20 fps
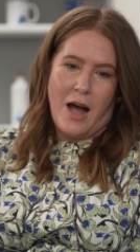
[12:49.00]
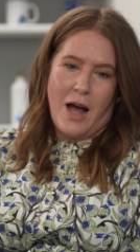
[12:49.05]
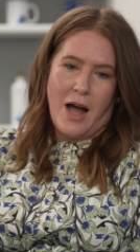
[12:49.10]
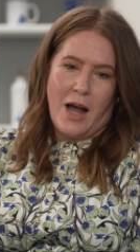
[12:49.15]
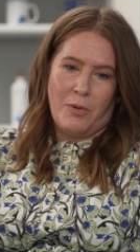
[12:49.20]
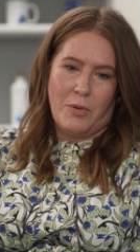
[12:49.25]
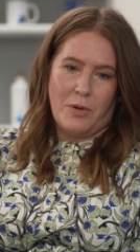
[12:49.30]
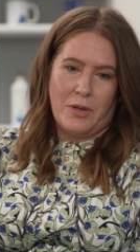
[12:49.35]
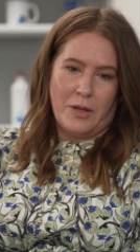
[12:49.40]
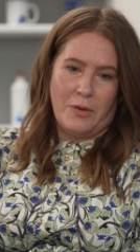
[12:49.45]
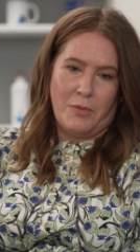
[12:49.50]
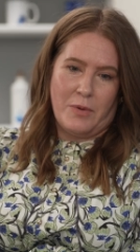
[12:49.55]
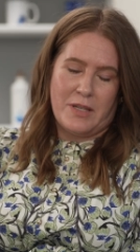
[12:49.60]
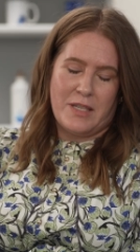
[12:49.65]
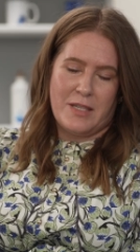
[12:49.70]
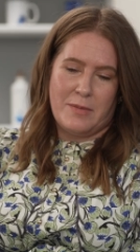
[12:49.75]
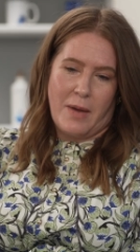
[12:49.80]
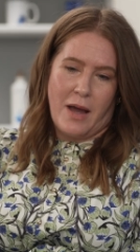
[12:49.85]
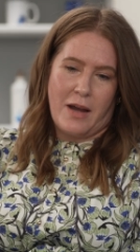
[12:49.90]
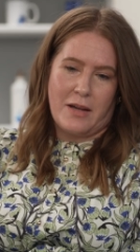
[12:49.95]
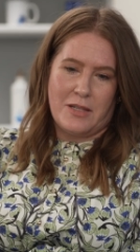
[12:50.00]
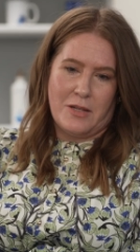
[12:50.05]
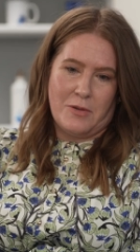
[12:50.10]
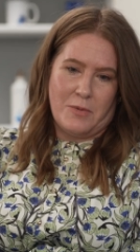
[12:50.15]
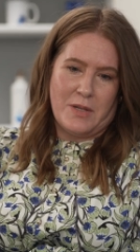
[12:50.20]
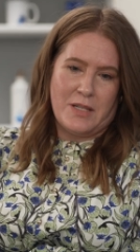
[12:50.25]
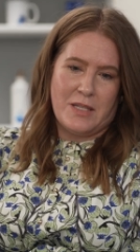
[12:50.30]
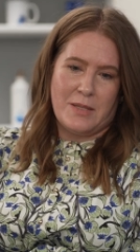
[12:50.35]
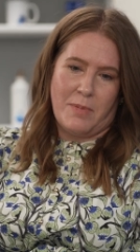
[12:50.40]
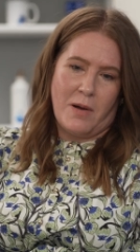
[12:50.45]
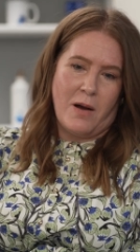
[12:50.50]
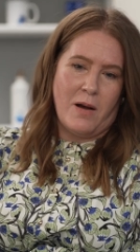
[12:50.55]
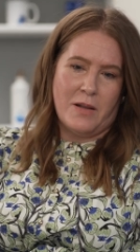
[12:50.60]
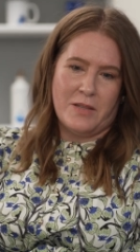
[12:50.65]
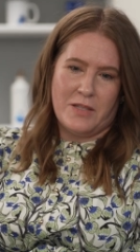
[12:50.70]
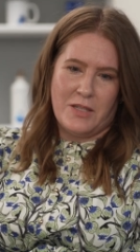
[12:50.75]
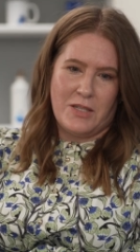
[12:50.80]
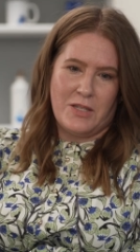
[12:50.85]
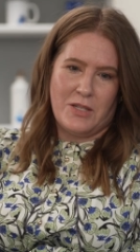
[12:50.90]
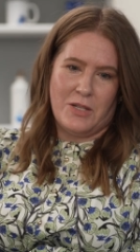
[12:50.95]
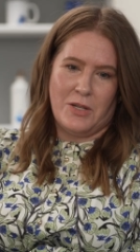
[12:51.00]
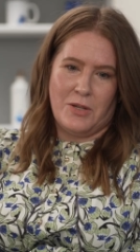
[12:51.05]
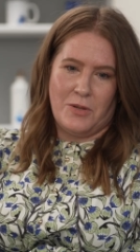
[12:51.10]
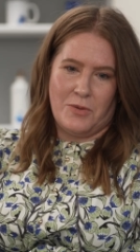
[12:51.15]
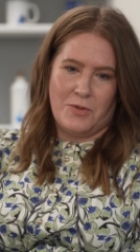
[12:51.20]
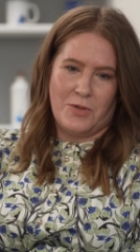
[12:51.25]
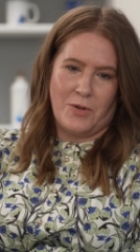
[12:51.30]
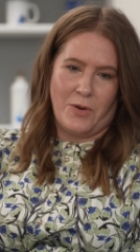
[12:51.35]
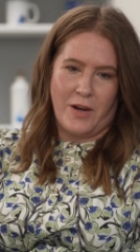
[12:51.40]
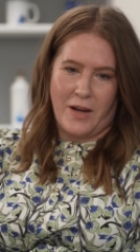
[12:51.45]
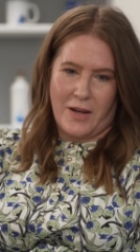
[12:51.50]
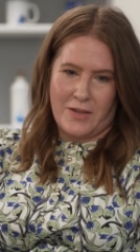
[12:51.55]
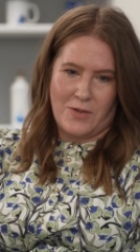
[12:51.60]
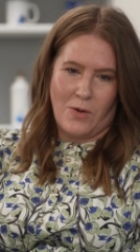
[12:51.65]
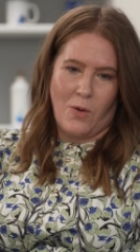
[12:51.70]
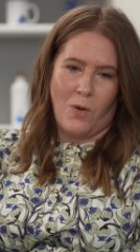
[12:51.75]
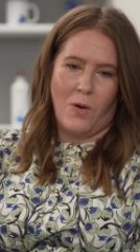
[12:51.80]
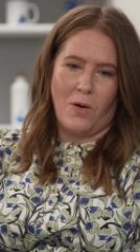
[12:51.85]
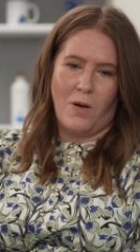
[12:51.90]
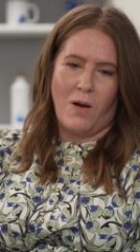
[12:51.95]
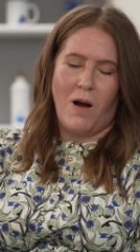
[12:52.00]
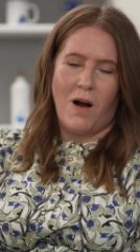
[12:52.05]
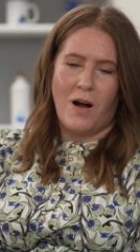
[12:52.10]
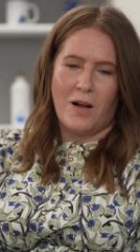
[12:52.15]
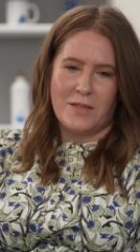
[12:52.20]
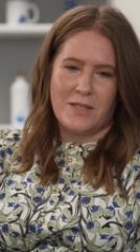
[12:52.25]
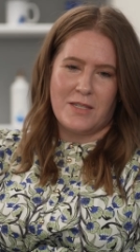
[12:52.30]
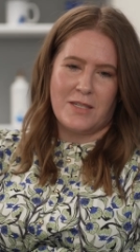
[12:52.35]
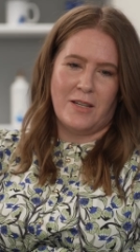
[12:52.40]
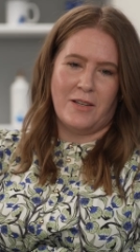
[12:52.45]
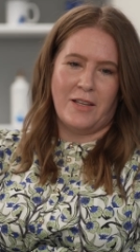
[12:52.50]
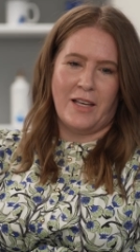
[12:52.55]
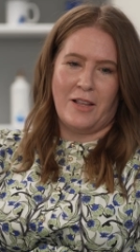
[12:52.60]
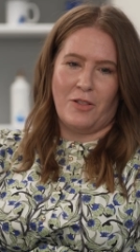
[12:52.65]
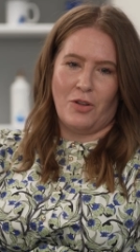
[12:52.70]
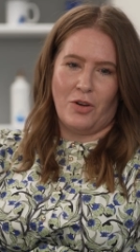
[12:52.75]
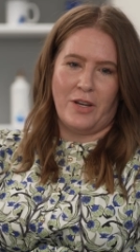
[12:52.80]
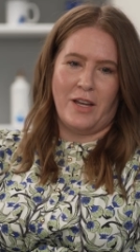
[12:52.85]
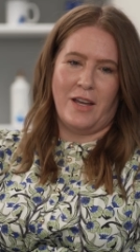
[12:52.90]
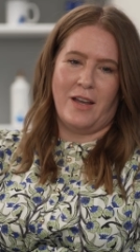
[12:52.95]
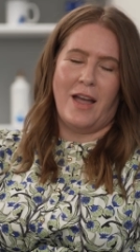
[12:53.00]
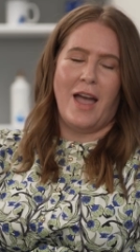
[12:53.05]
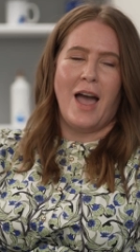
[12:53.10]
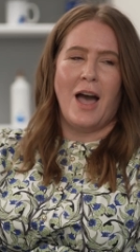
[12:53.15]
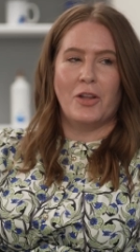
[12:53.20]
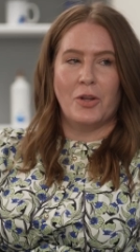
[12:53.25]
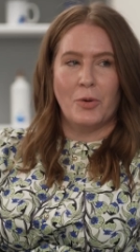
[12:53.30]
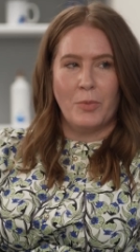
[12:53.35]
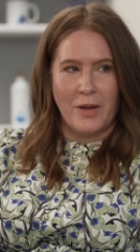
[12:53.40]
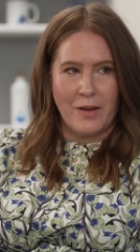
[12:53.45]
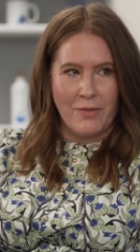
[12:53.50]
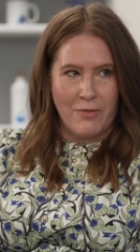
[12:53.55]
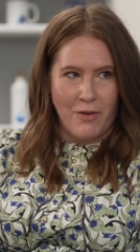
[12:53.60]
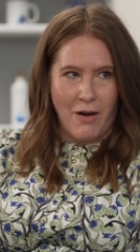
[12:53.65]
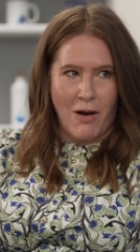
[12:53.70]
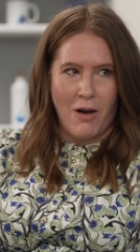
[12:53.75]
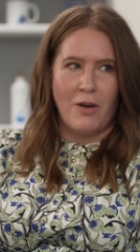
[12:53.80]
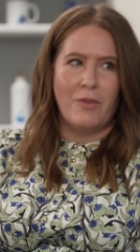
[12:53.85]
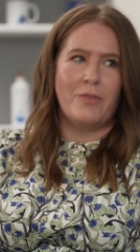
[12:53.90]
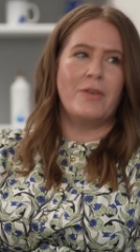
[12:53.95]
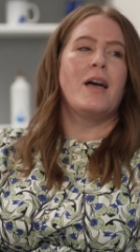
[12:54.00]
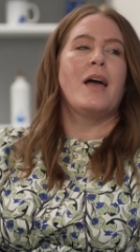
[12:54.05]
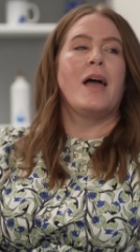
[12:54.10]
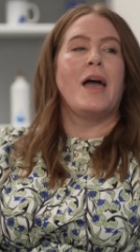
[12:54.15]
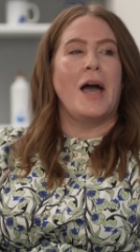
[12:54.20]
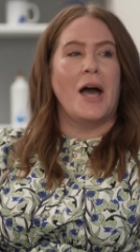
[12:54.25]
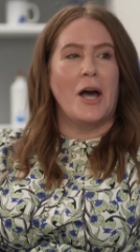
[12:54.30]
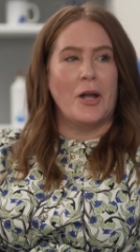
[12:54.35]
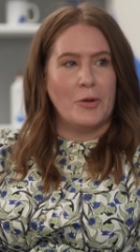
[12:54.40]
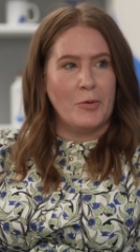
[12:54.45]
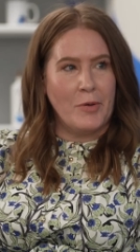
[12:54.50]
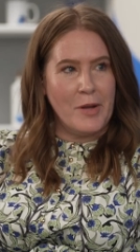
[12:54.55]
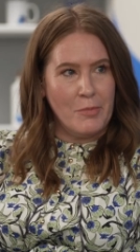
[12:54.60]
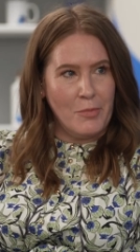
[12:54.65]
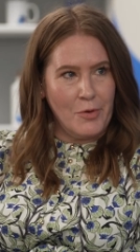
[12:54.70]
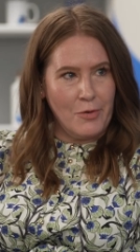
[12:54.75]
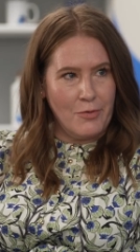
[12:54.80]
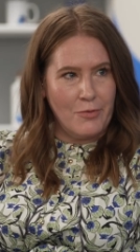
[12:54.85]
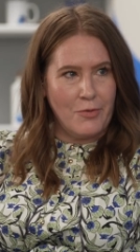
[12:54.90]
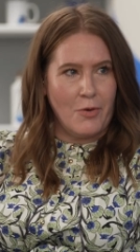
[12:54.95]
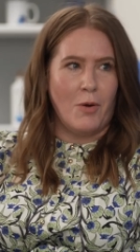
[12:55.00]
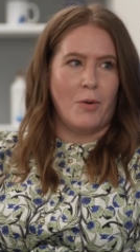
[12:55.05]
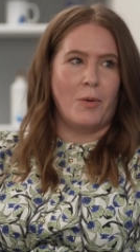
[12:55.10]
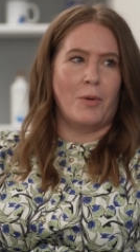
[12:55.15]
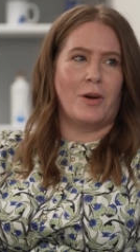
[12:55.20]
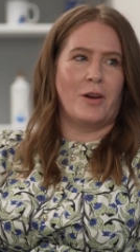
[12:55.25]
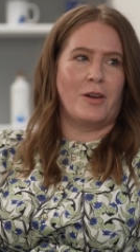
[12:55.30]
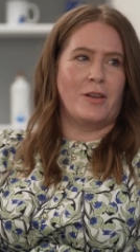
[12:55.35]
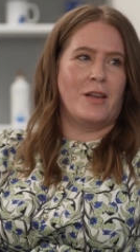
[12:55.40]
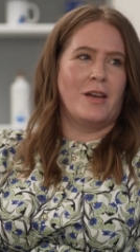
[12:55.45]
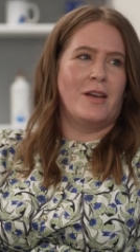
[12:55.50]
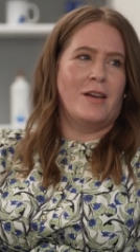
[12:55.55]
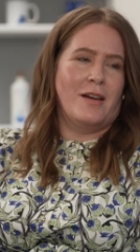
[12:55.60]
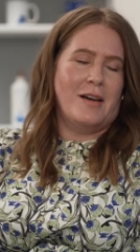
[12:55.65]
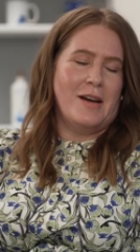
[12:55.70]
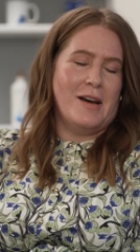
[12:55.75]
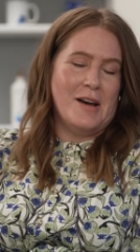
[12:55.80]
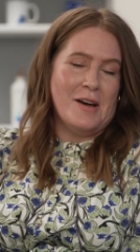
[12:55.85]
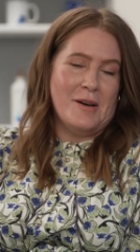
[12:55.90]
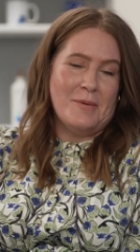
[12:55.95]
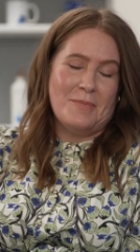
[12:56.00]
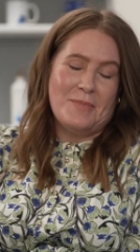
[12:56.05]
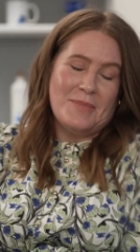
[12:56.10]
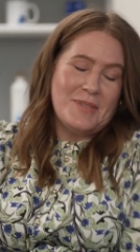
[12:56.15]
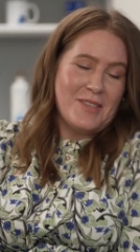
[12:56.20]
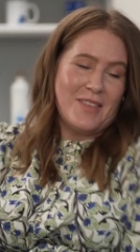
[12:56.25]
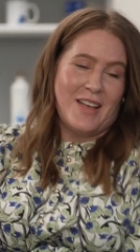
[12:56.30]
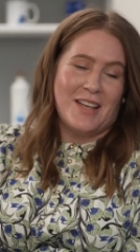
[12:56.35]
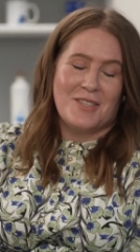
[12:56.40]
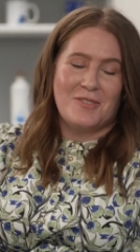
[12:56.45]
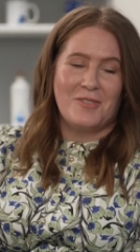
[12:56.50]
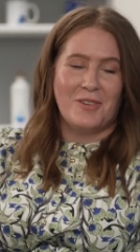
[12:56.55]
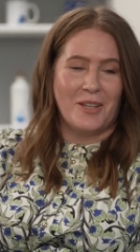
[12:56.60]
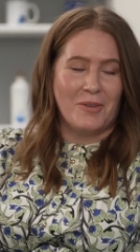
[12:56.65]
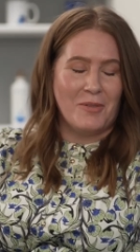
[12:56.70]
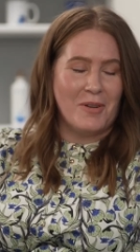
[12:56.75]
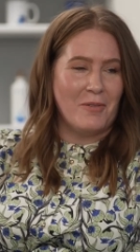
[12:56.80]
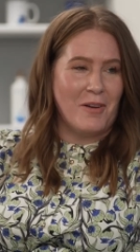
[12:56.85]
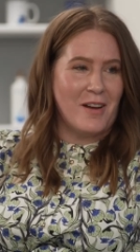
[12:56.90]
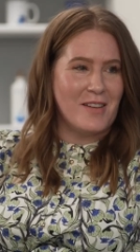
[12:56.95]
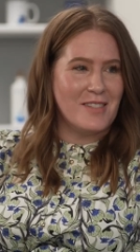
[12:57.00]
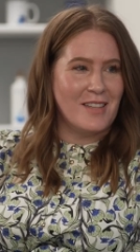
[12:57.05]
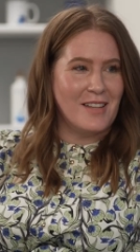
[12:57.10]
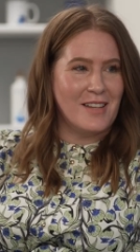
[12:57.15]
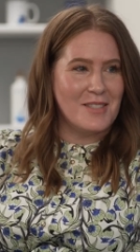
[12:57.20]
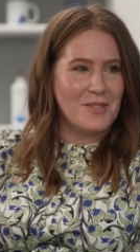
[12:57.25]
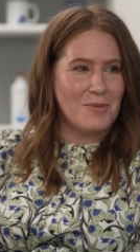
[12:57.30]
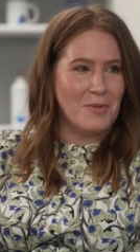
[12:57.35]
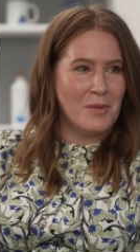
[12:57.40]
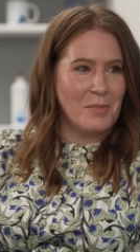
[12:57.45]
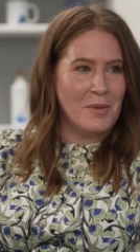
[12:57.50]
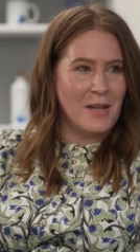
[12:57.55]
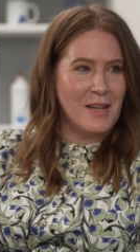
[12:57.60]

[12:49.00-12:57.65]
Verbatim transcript: I really respect and respond to Zurich as a whole, constantly looking at how do we evolve? How do we move forward? Um, so that's really what resonates with